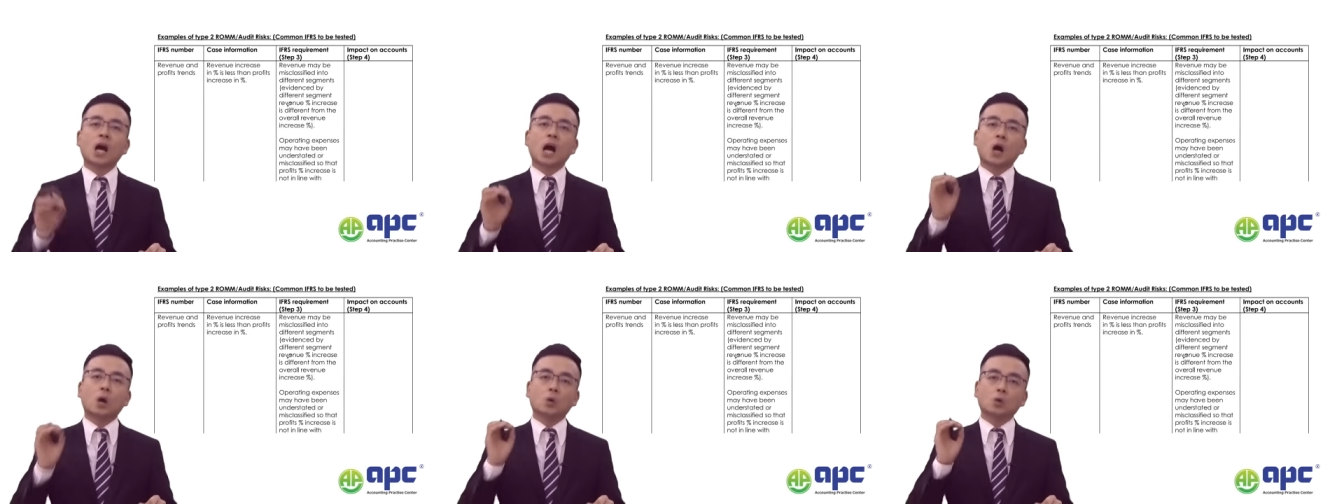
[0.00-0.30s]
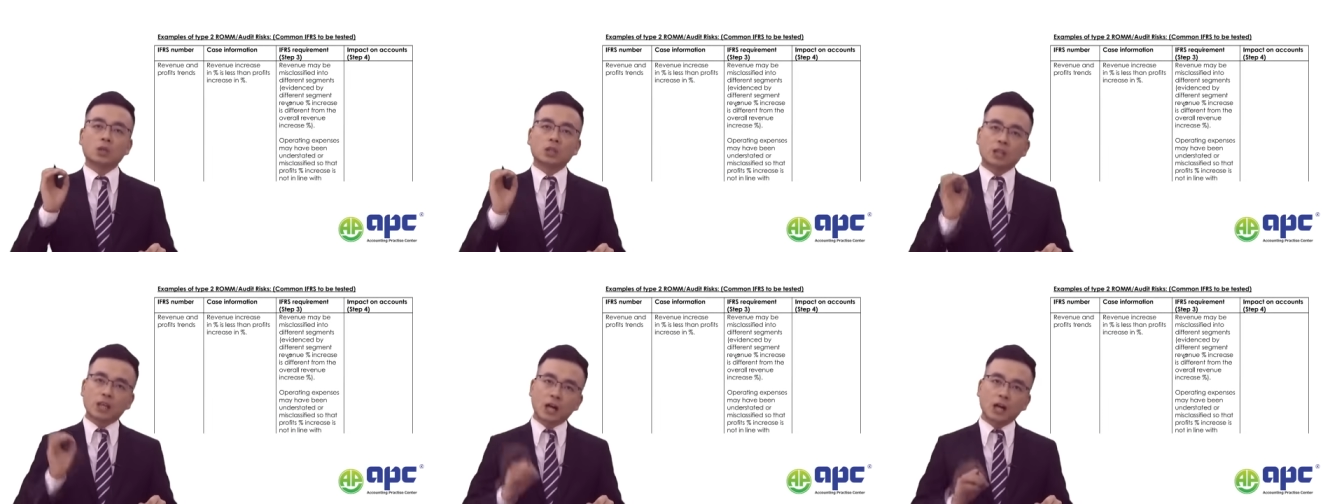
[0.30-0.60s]
I
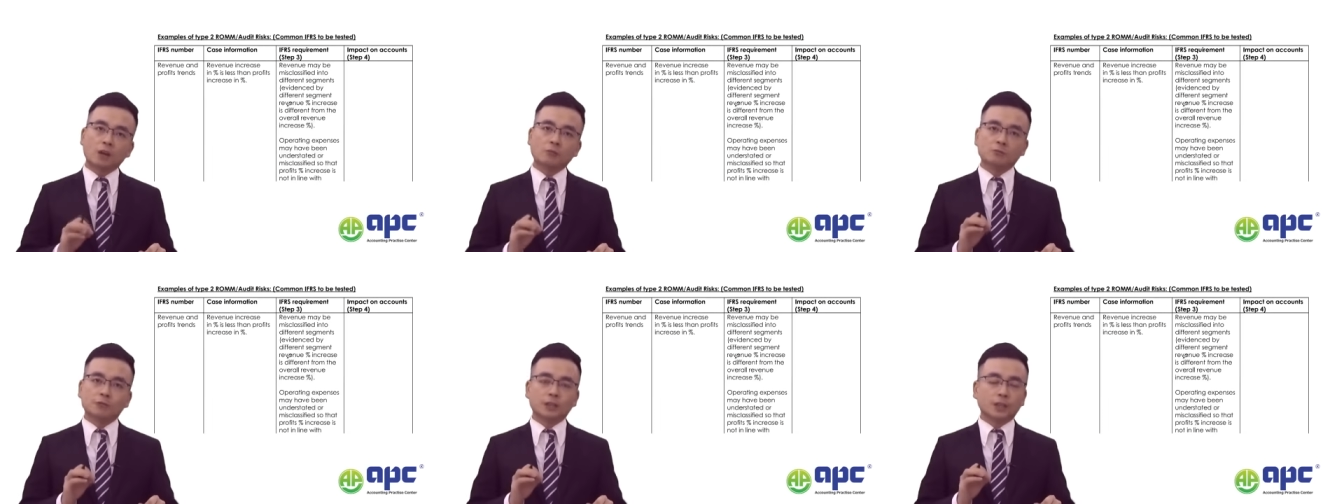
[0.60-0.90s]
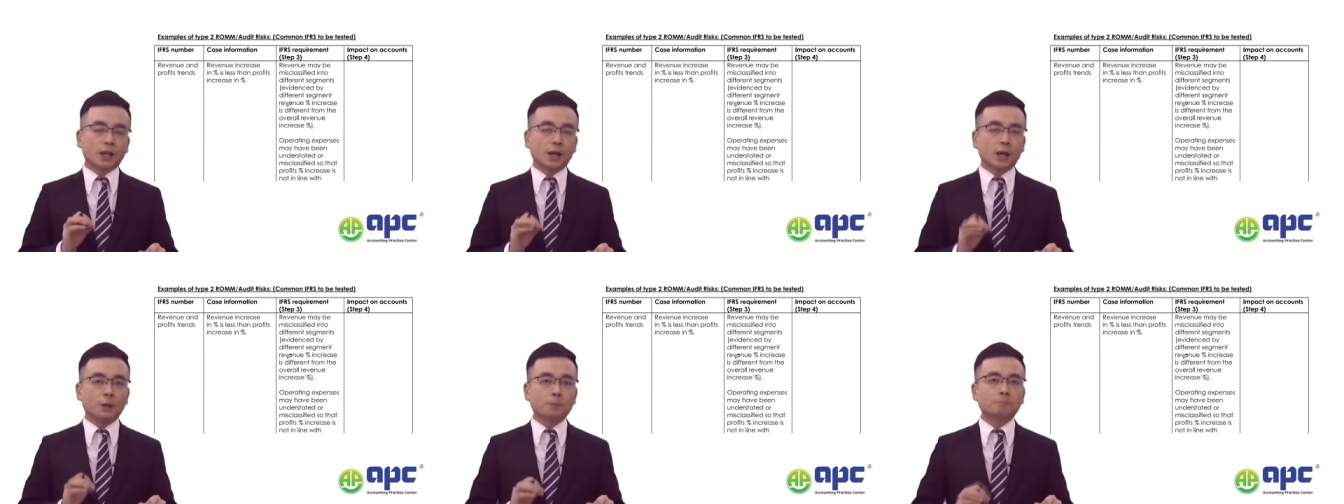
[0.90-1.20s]
will cover
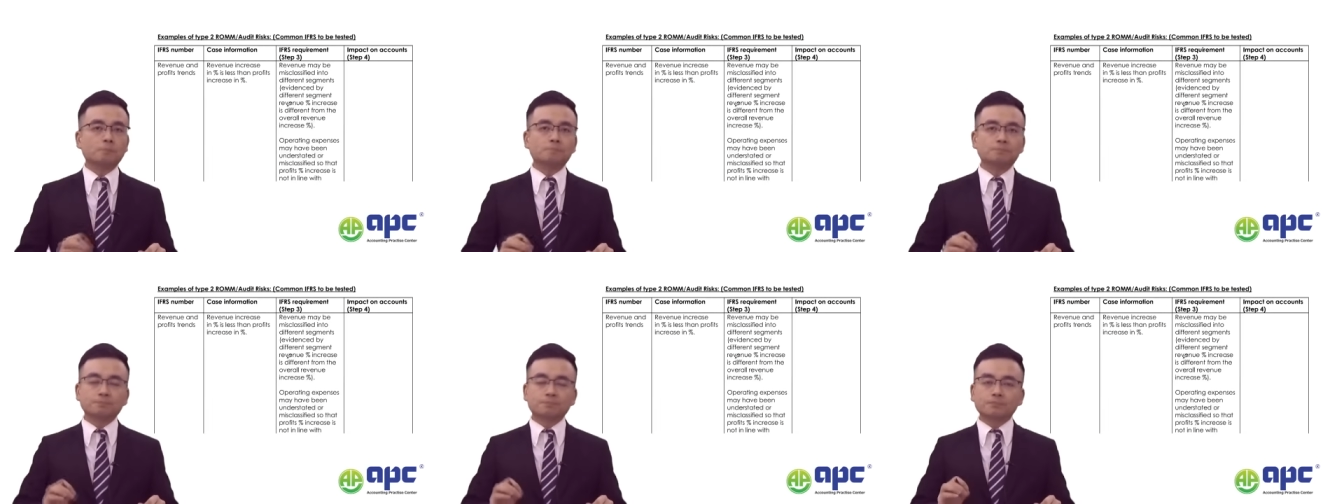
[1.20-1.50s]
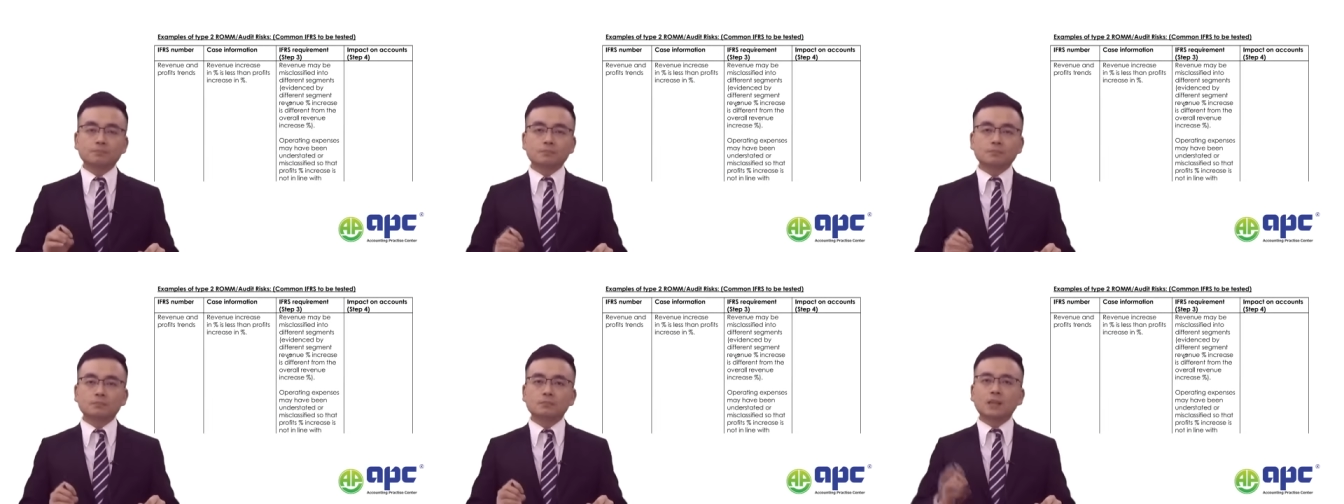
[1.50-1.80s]
them
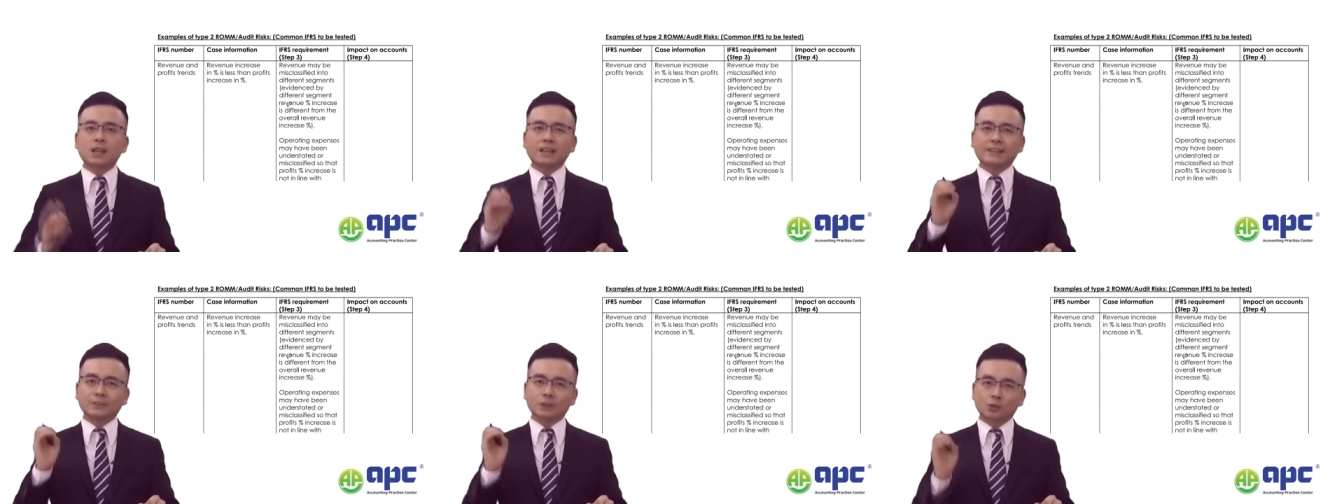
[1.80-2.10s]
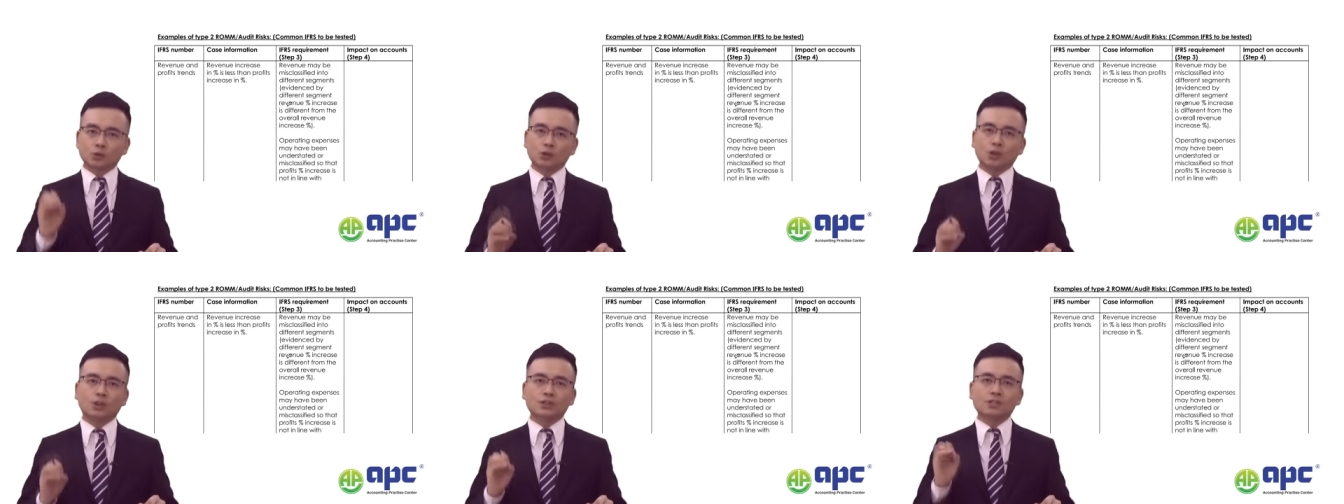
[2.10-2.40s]
in
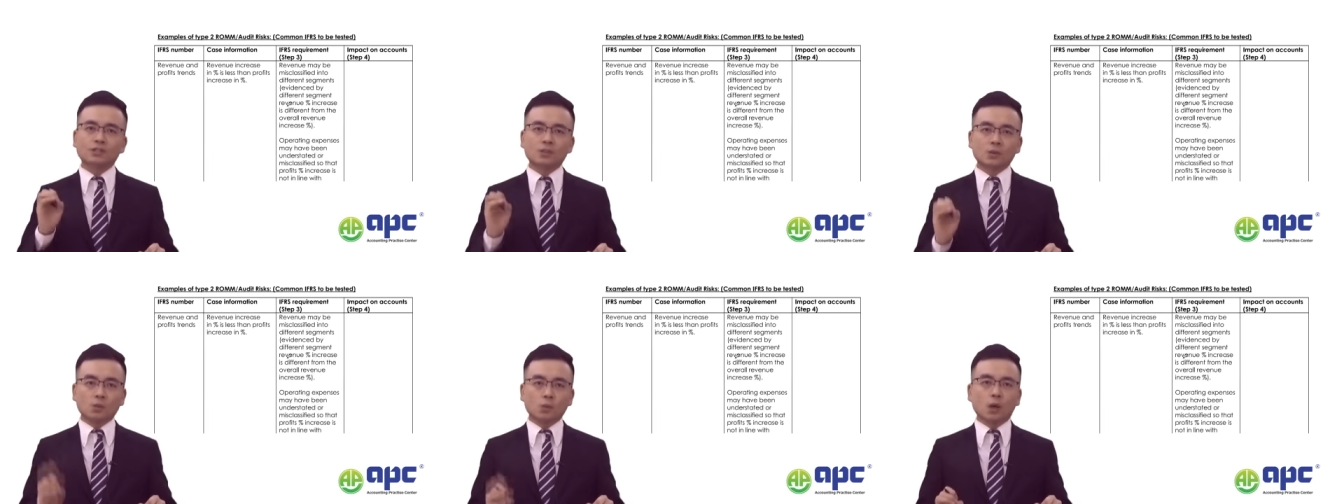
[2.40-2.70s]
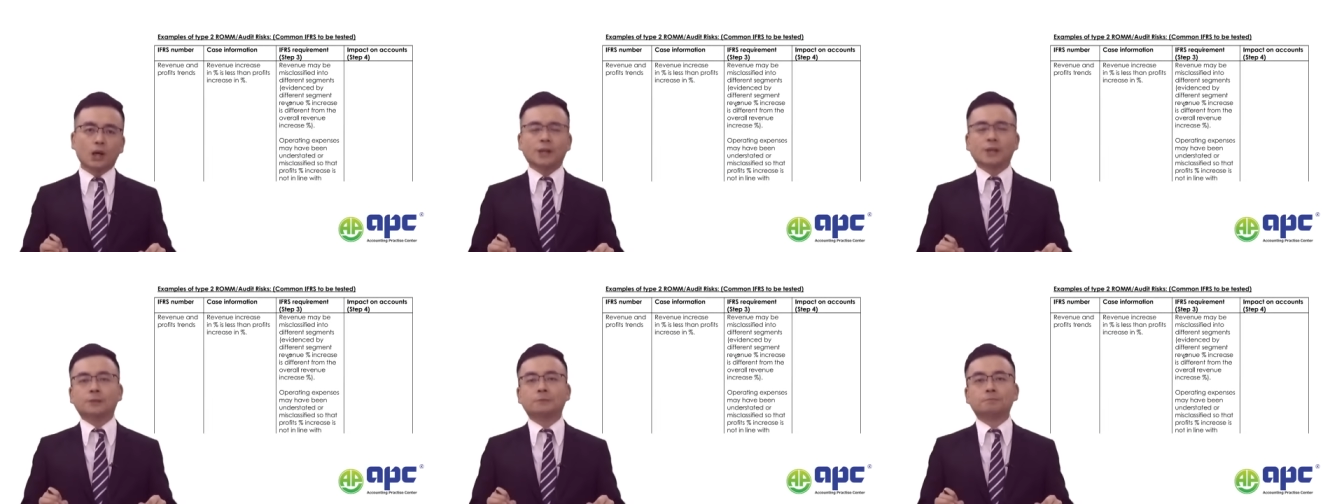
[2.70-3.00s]
just the
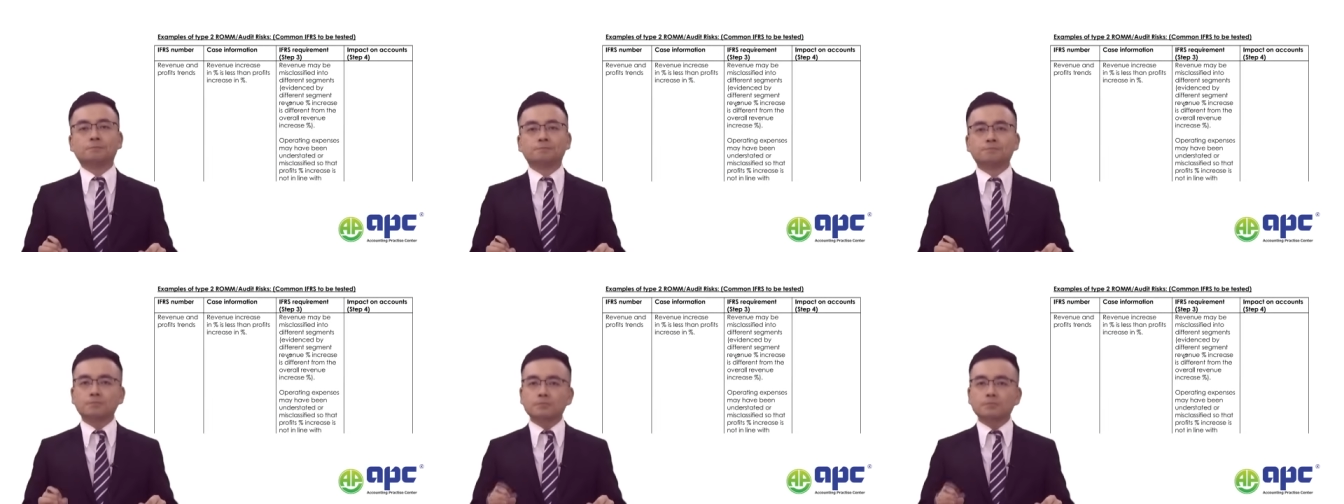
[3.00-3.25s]
way